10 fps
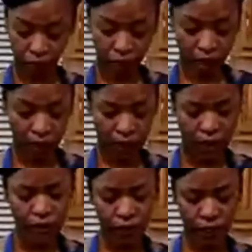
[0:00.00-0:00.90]
do in
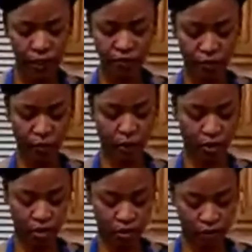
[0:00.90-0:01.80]
different days of the week.
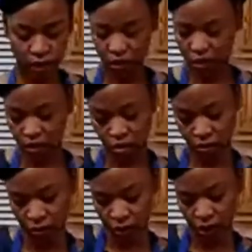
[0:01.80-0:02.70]
So this
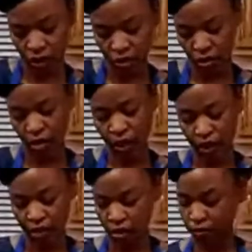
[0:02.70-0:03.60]
was in today's
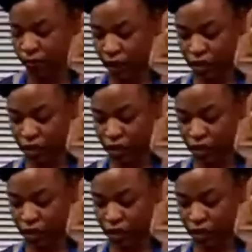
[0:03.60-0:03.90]
box.